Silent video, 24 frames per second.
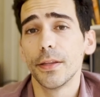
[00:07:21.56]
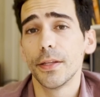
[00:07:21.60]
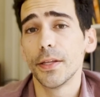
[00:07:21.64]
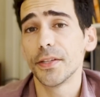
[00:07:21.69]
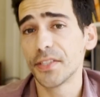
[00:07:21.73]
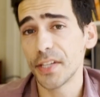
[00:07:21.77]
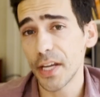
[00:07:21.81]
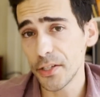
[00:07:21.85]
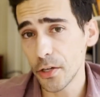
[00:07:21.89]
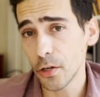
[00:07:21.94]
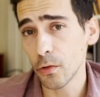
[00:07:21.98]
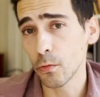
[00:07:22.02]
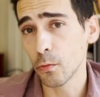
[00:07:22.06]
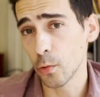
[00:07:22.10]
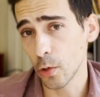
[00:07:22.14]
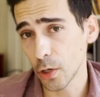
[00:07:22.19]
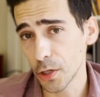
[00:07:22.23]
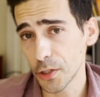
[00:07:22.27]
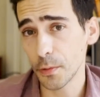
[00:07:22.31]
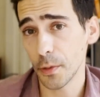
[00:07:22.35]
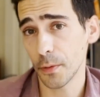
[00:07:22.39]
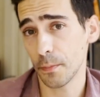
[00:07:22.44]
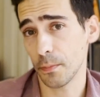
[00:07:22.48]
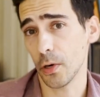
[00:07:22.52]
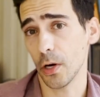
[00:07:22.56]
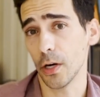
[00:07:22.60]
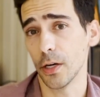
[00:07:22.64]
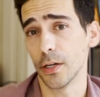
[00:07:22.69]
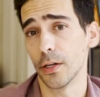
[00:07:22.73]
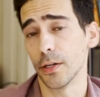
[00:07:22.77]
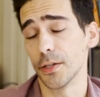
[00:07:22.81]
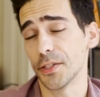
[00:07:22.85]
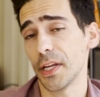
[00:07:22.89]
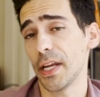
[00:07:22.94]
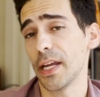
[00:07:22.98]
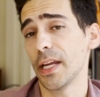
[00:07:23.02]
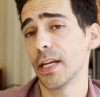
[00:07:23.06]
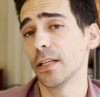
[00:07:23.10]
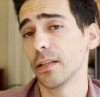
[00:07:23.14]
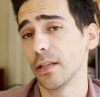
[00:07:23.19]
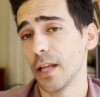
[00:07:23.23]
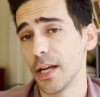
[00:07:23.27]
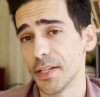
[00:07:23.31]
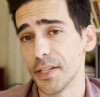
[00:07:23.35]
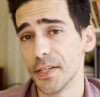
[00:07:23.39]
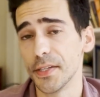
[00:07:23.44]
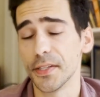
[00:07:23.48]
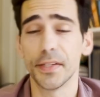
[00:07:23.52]
The center works with partners and
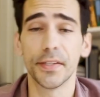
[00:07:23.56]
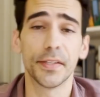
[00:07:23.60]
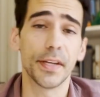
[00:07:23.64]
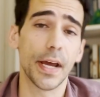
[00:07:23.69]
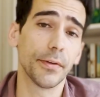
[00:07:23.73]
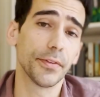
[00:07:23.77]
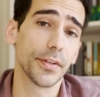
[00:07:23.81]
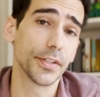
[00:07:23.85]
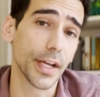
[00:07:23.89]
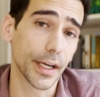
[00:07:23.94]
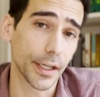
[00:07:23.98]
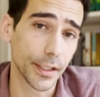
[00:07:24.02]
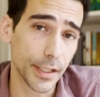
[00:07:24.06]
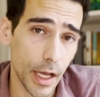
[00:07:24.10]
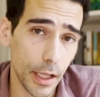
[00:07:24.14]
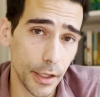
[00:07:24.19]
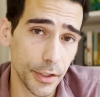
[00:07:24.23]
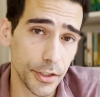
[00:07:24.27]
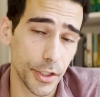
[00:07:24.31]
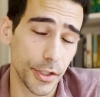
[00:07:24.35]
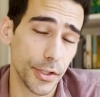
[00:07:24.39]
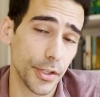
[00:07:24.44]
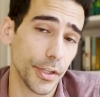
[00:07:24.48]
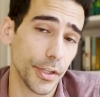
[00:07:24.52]
licenses out the technology to